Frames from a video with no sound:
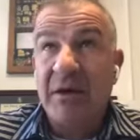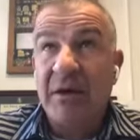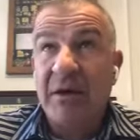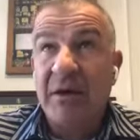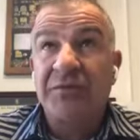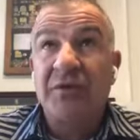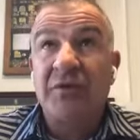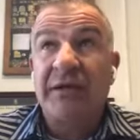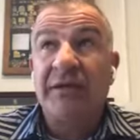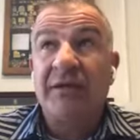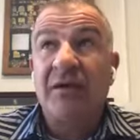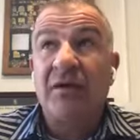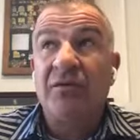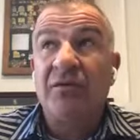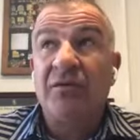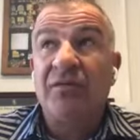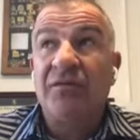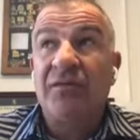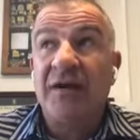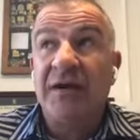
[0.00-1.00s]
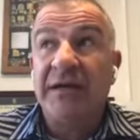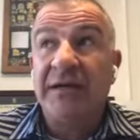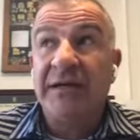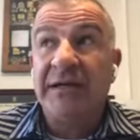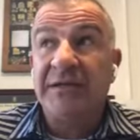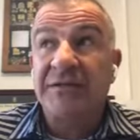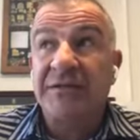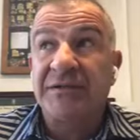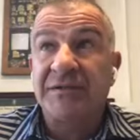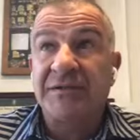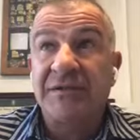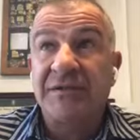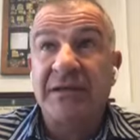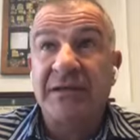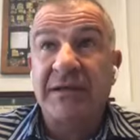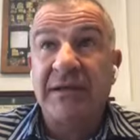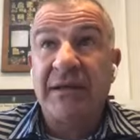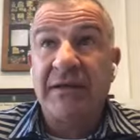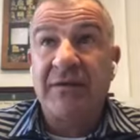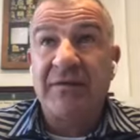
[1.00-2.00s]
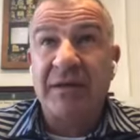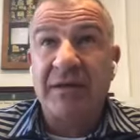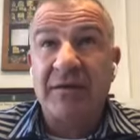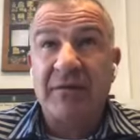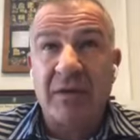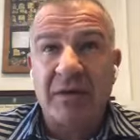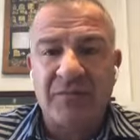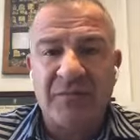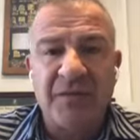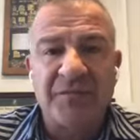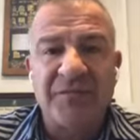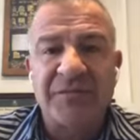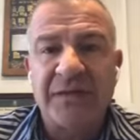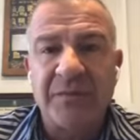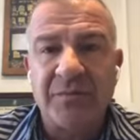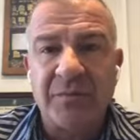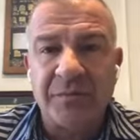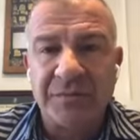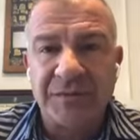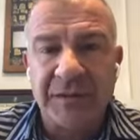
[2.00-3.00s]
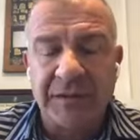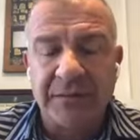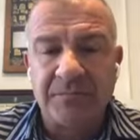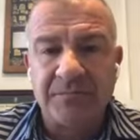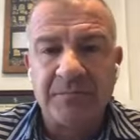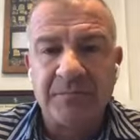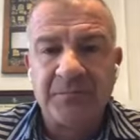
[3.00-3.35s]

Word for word: I was only going to owner finance, uh, I think, around fifteen percent.